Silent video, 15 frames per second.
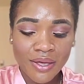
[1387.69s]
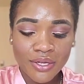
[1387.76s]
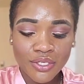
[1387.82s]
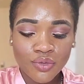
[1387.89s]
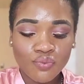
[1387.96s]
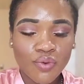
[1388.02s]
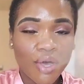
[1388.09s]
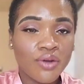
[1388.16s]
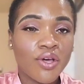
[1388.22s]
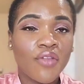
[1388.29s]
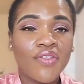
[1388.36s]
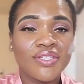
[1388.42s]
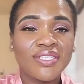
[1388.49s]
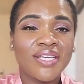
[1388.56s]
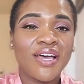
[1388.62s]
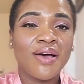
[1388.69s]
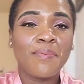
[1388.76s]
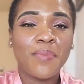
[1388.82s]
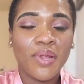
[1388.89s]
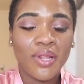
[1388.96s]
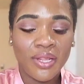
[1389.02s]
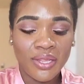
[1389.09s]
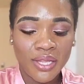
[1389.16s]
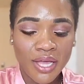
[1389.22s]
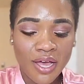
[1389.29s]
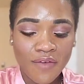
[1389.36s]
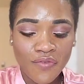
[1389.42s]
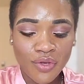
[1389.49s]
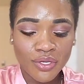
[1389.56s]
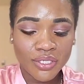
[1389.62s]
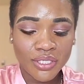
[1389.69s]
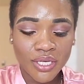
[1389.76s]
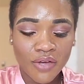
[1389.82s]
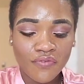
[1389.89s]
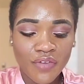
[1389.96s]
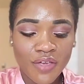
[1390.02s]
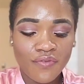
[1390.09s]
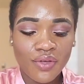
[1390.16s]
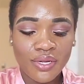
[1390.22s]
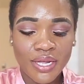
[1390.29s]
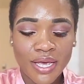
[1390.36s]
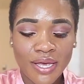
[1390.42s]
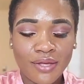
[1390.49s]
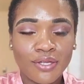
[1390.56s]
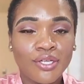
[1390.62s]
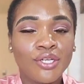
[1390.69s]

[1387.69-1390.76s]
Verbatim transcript: to round all this up, love yourself every day.